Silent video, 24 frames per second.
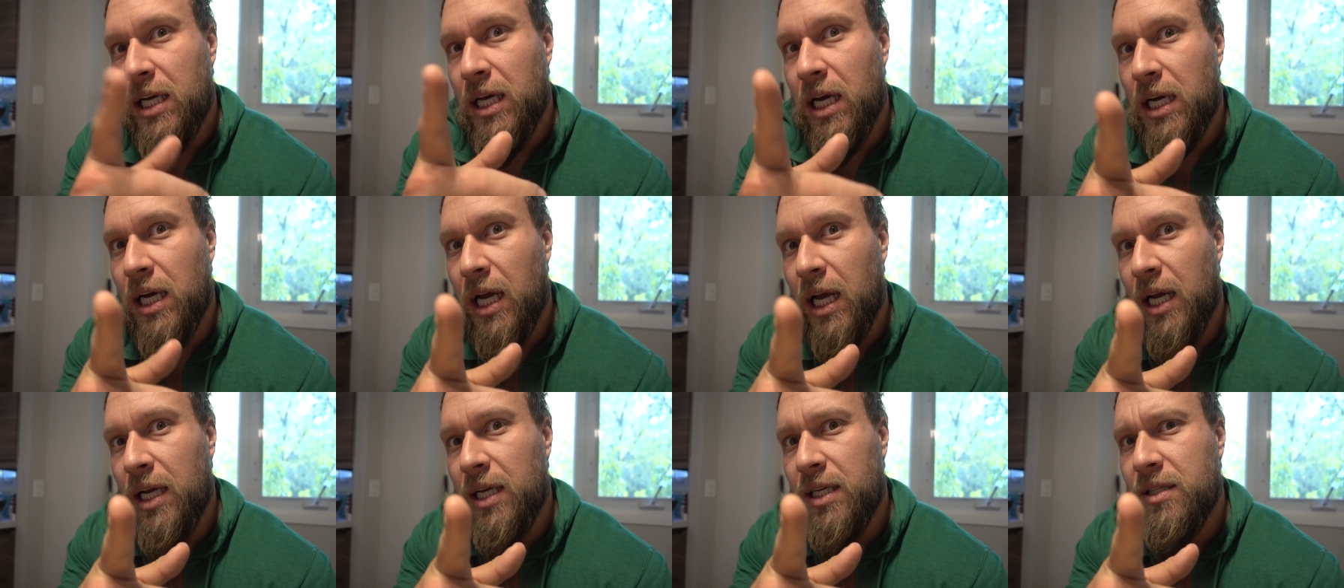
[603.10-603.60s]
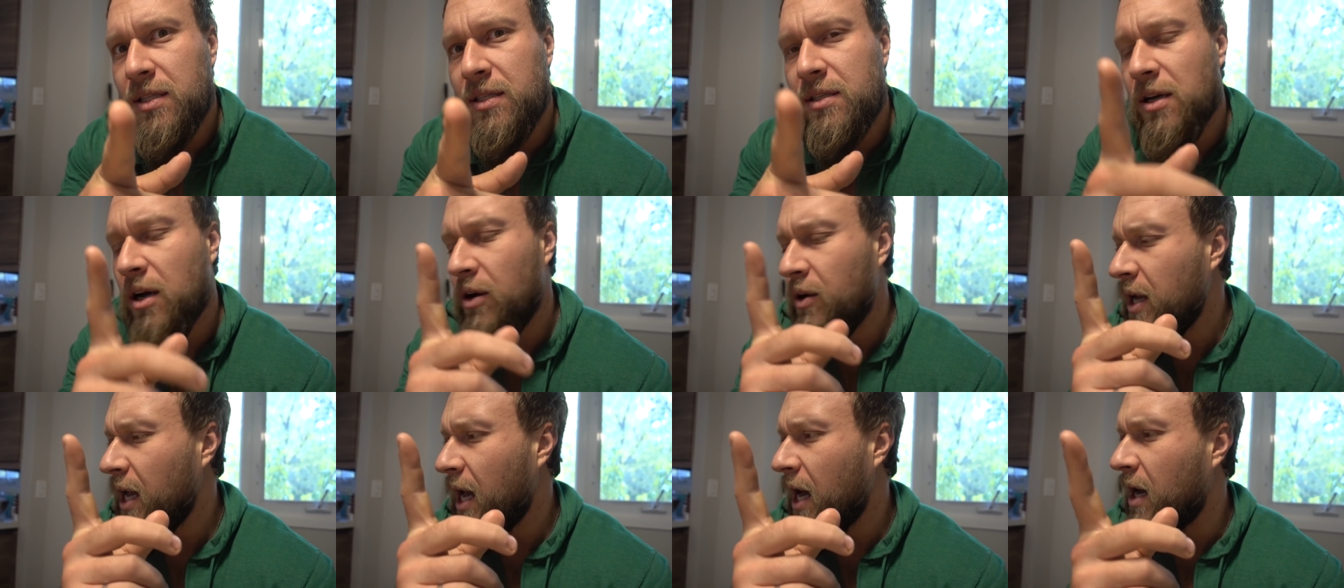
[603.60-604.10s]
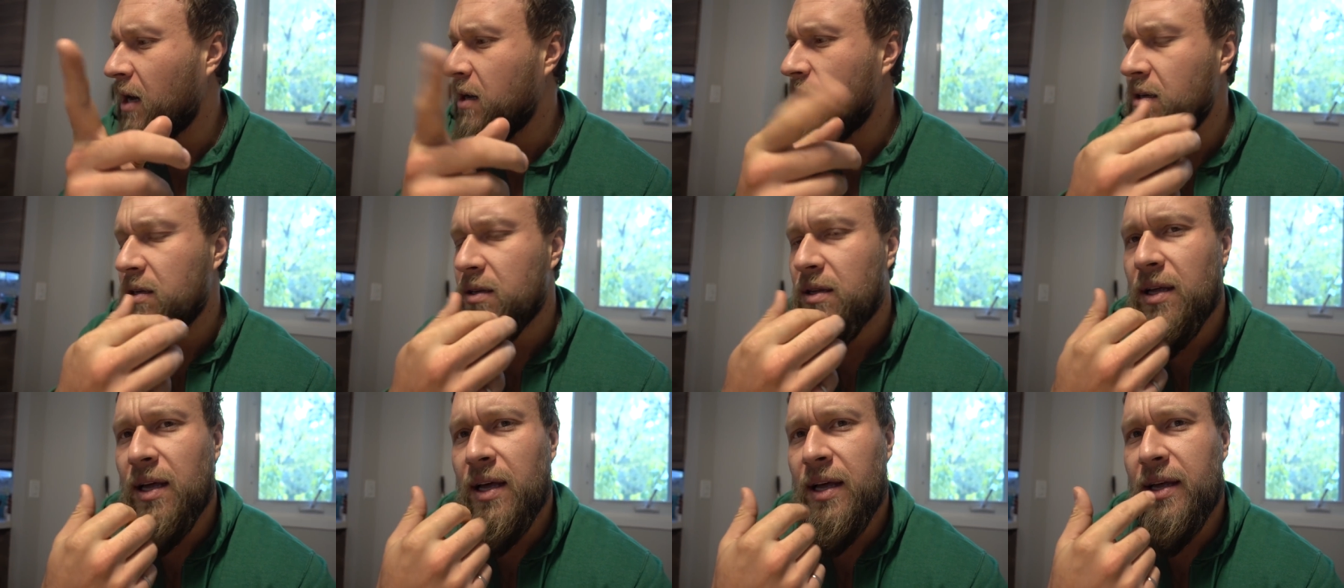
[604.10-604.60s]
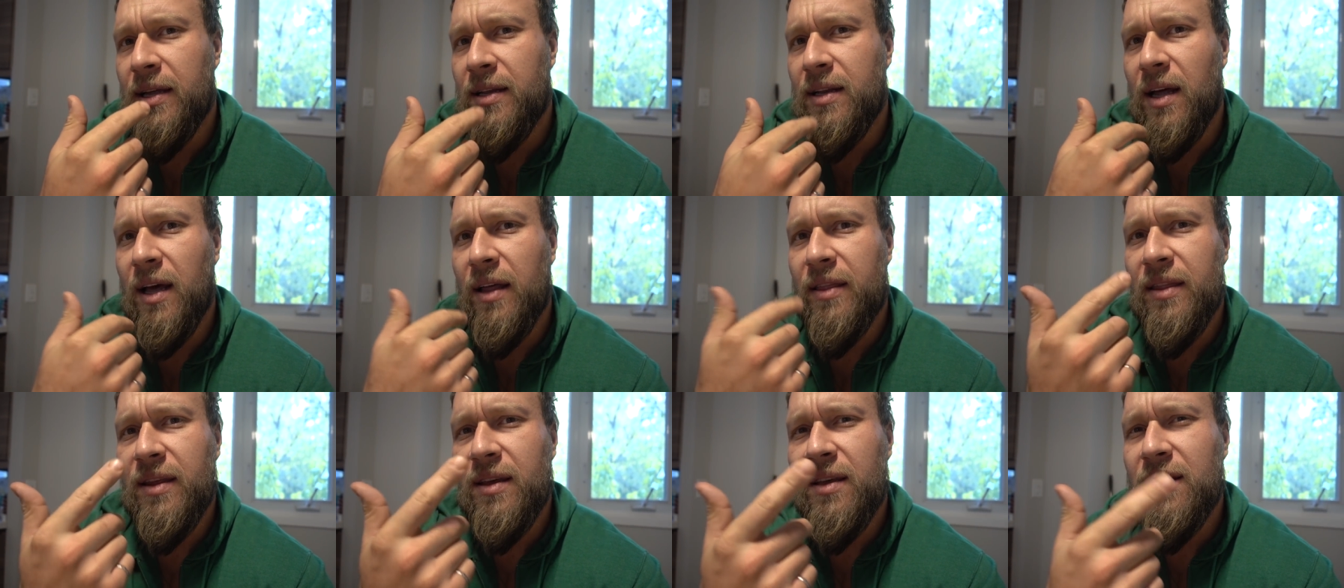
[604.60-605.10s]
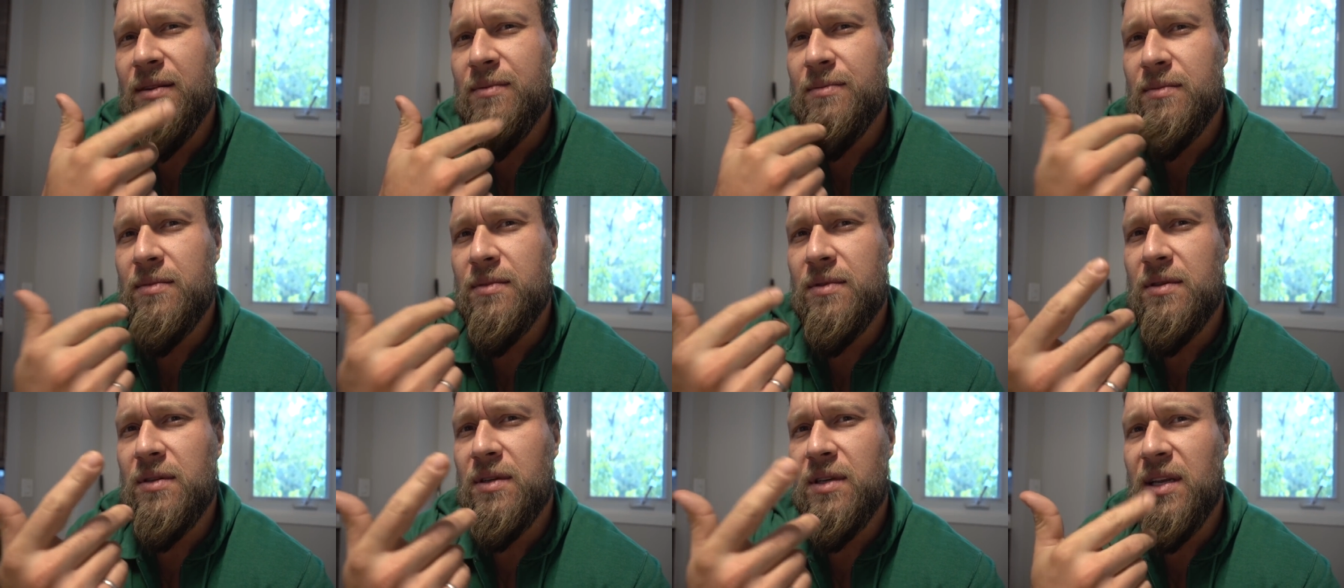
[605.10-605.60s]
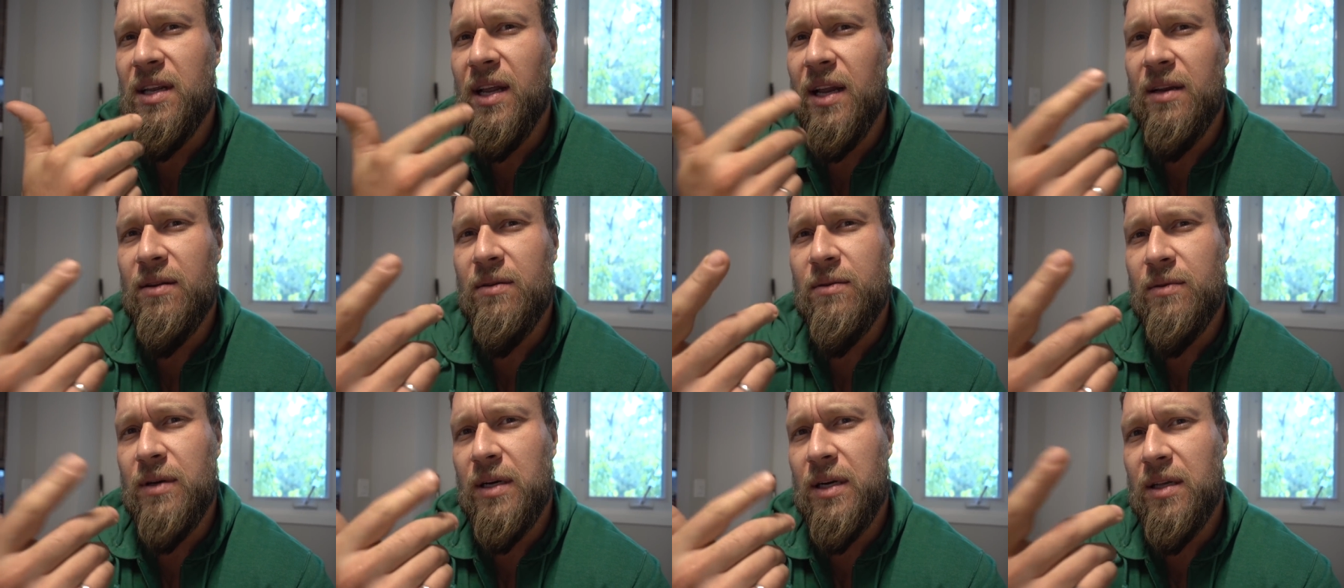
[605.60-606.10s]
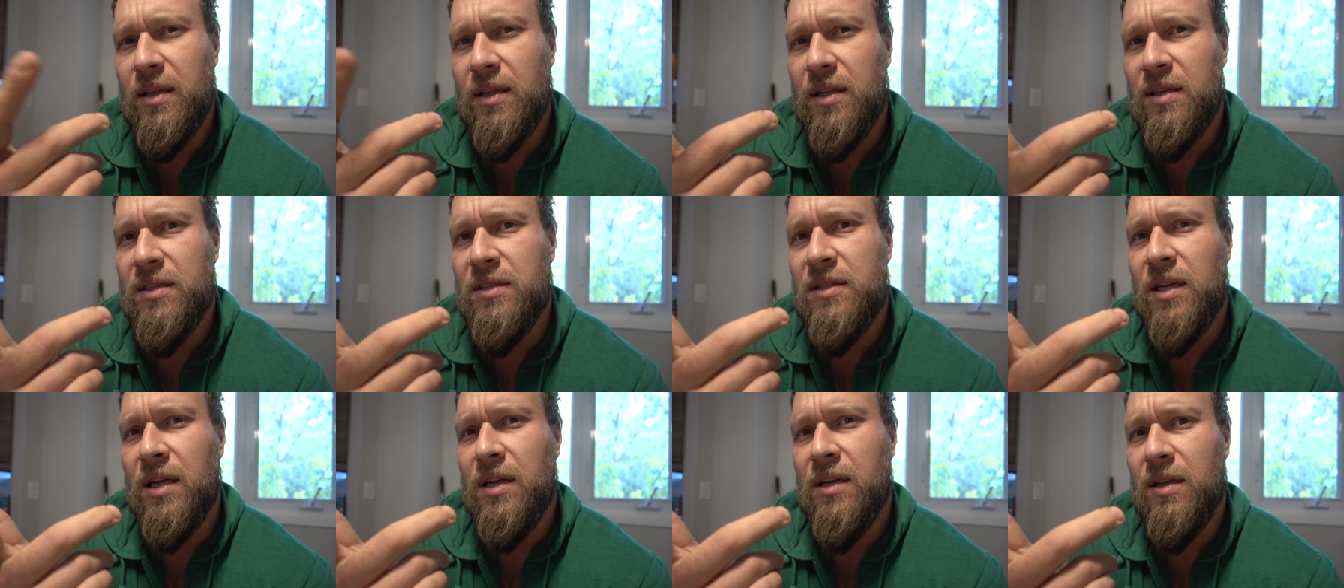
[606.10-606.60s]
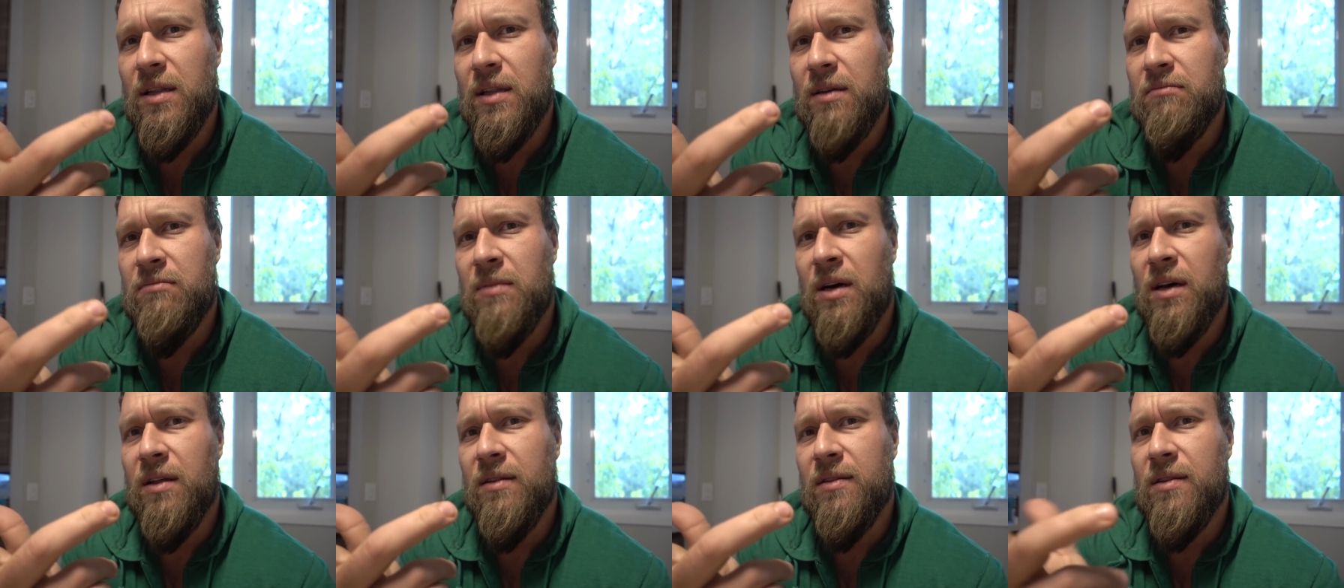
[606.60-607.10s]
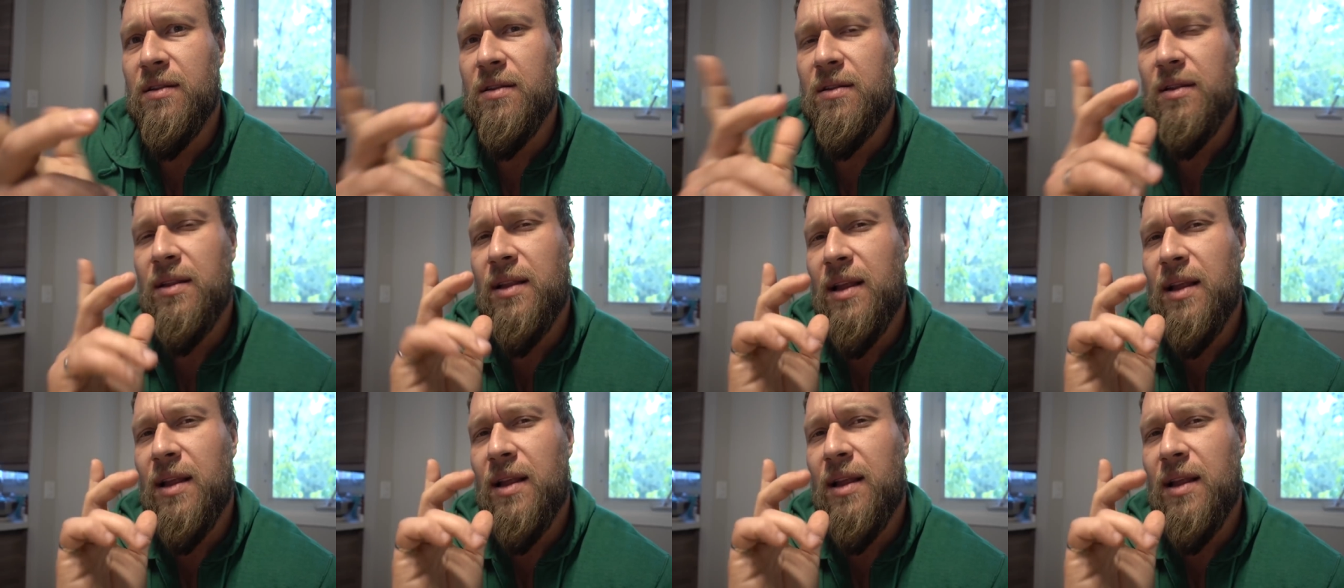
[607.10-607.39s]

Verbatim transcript: good gains. Oh, yeah. And I think I'm getting rid of this end of the month.